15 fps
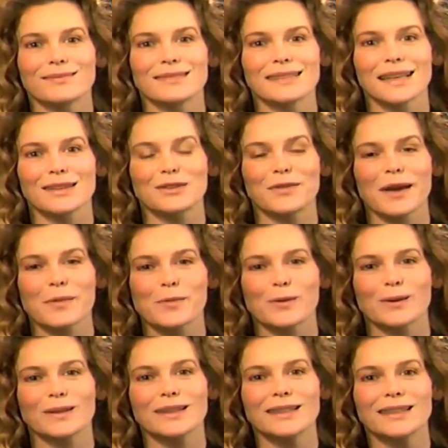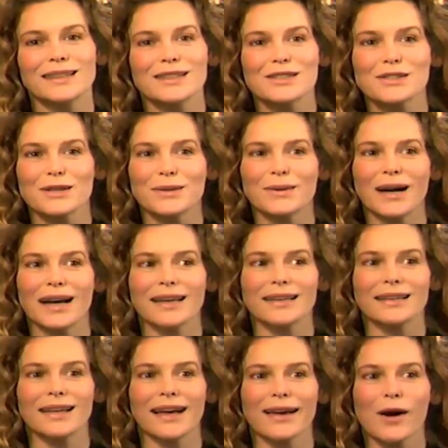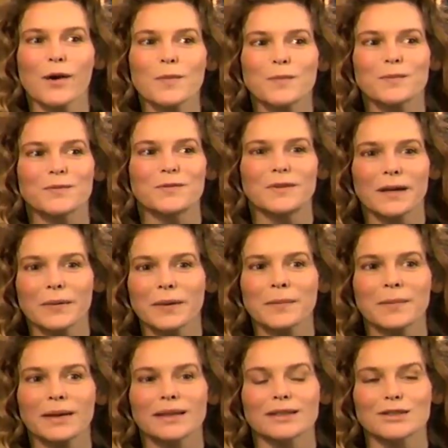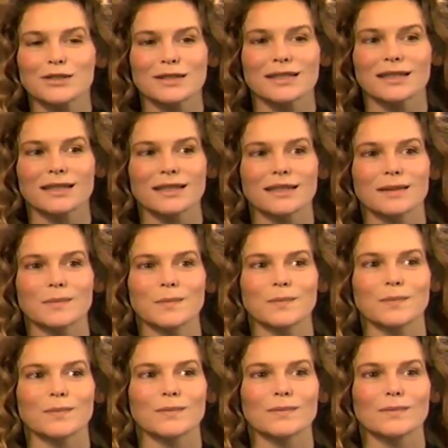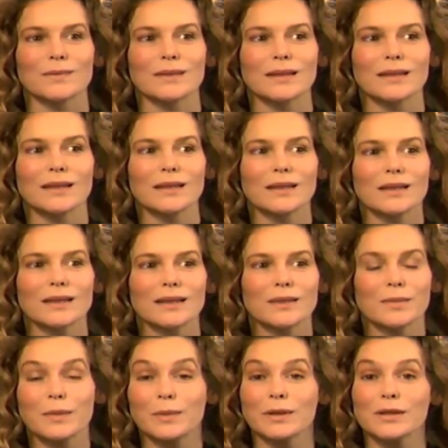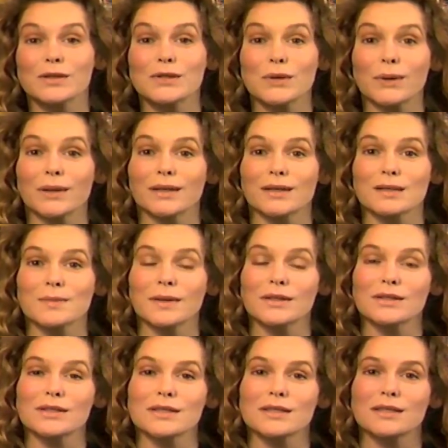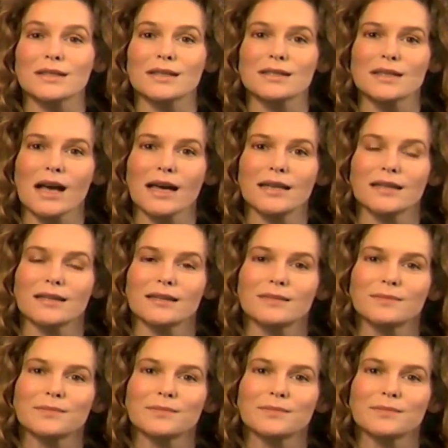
10th of April. So I hope very much that people enjoy it as much as I did.